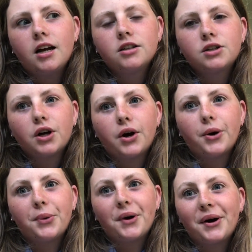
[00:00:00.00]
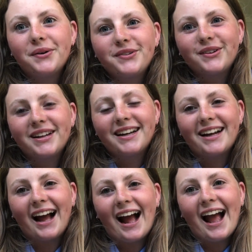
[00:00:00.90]
So
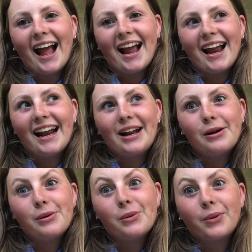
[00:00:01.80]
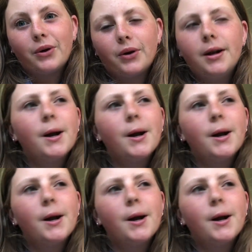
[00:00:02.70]
hopefully I do good.